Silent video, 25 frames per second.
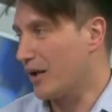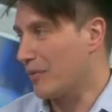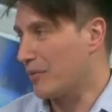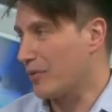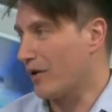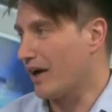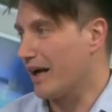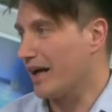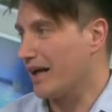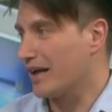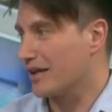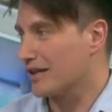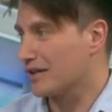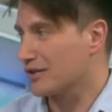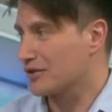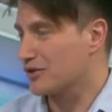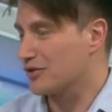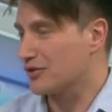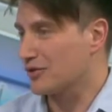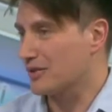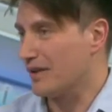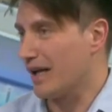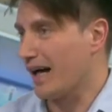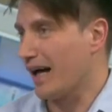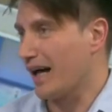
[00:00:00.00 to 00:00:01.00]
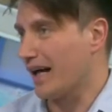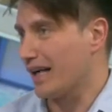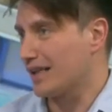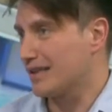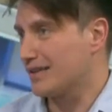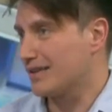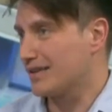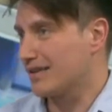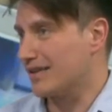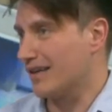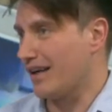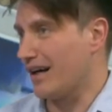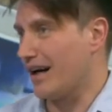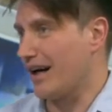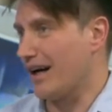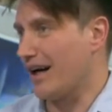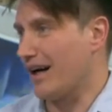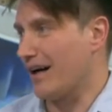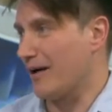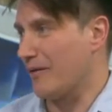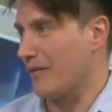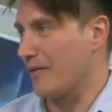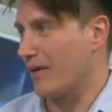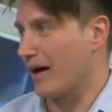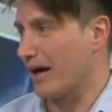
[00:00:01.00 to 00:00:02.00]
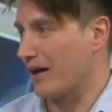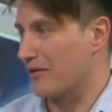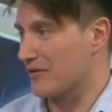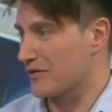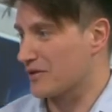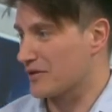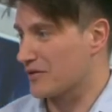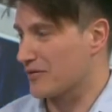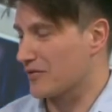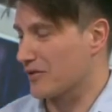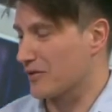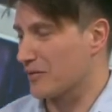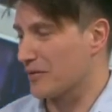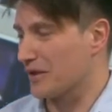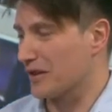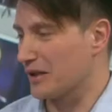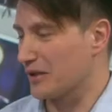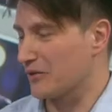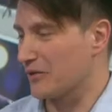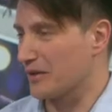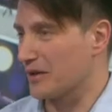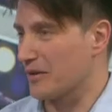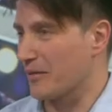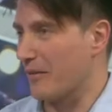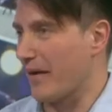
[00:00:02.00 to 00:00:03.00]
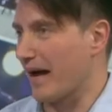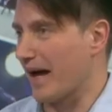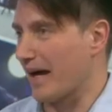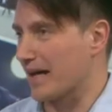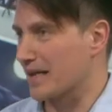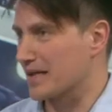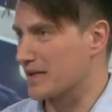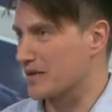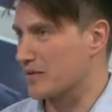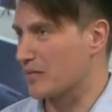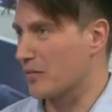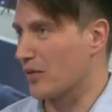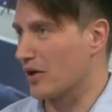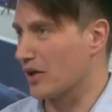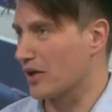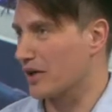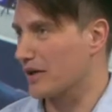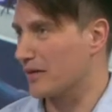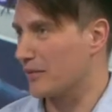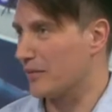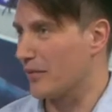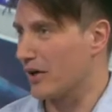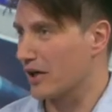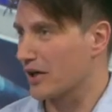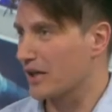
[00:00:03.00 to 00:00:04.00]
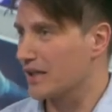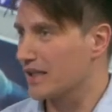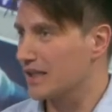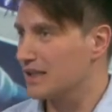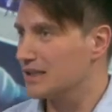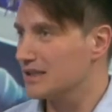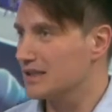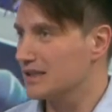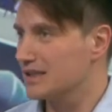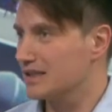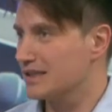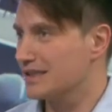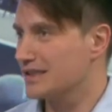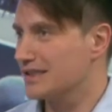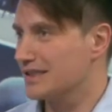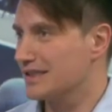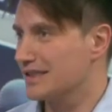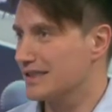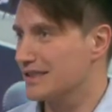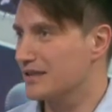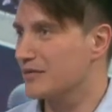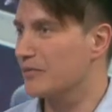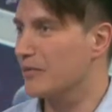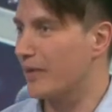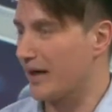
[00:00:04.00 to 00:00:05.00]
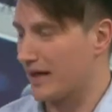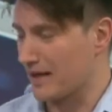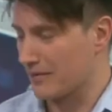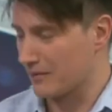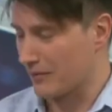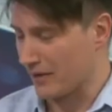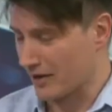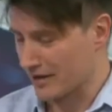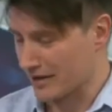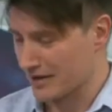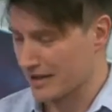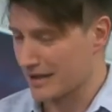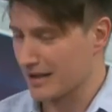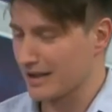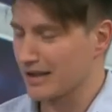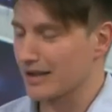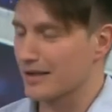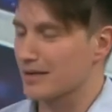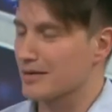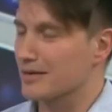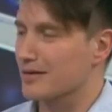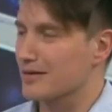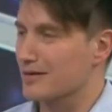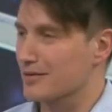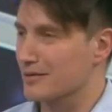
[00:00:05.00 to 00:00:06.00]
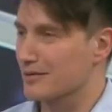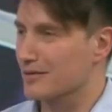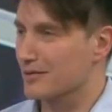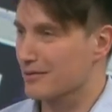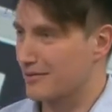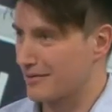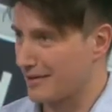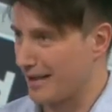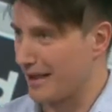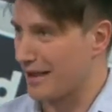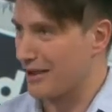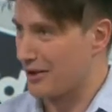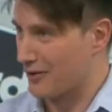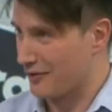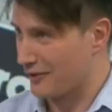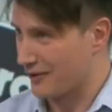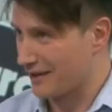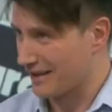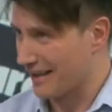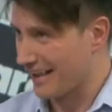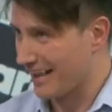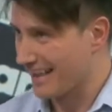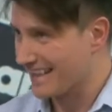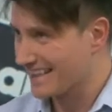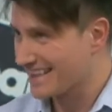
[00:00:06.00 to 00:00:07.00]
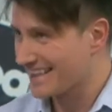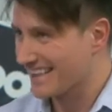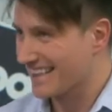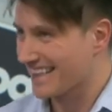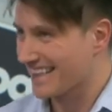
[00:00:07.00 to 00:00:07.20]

Prior to that, I was familiar with Max Barskin. Barskin, thank you for that.